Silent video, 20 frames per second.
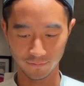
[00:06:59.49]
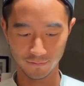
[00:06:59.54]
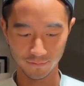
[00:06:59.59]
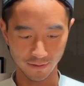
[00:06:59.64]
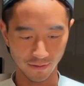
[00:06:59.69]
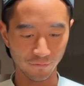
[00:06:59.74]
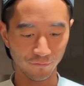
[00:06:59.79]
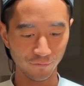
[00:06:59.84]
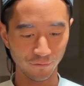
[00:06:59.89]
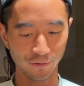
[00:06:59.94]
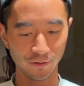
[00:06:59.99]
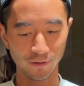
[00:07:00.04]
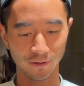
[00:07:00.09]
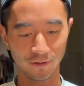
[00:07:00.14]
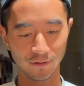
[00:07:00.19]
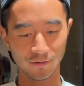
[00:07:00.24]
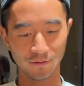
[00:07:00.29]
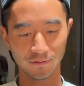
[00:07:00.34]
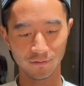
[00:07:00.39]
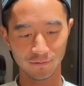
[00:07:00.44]

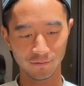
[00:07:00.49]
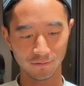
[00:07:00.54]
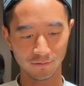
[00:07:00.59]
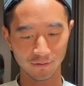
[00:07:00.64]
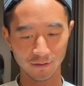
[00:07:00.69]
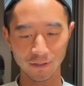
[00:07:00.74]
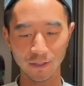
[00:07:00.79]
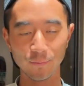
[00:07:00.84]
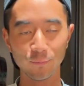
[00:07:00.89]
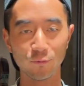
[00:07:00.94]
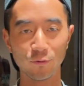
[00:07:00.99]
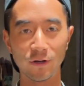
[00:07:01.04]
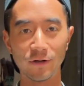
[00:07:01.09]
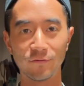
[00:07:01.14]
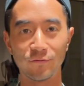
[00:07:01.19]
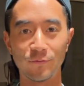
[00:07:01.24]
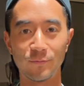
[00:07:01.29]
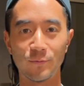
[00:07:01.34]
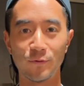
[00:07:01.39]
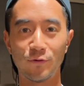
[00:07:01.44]
Definitely an upgrade
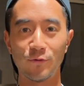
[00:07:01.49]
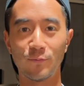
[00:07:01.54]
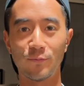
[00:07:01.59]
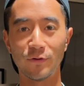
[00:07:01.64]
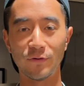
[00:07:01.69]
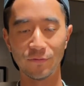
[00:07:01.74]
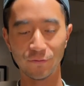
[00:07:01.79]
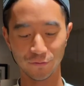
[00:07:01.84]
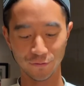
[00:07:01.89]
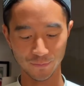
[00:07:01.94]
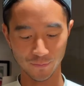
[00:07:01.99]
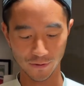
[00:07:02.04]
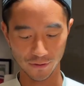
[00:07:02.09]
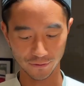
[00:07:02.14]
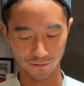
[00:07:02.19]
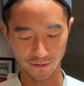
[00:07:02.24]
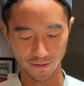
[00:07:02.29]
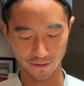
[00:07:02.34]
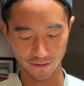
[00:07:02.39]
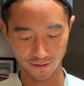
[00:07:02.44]
from their previous
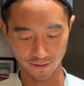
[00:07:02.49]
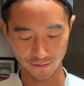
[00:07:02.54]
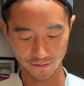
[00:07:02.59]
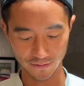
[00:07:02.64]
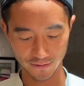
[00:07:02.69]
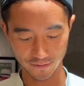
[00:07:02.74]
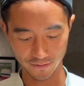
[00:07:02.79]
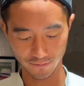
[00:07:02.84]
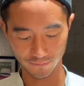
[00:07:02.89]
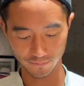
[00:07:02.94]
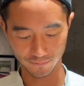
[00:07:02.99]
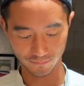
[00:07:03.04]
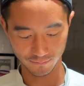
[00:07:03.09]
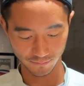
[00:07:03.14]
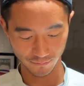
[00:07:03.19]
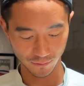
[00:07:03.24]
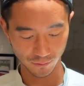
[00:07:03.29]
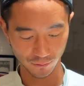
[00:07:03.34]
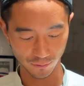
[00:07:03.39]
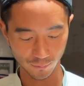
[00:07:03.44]
model. I think it's
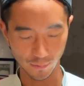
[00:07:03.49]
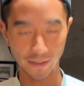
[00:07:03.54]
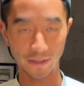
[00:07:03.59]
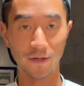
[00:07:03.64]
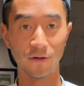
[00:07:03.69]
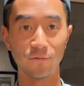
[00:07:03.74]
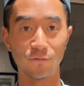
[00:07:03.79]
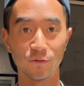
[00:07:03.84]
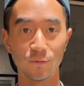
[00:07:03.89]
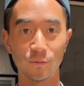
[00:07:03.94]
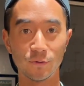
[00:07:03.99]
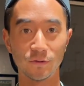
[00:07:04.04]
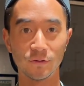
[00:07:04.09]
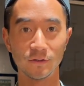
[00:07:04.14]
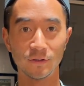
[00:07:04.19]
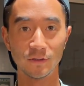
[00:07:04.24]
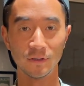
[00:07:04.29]
quite comfortable.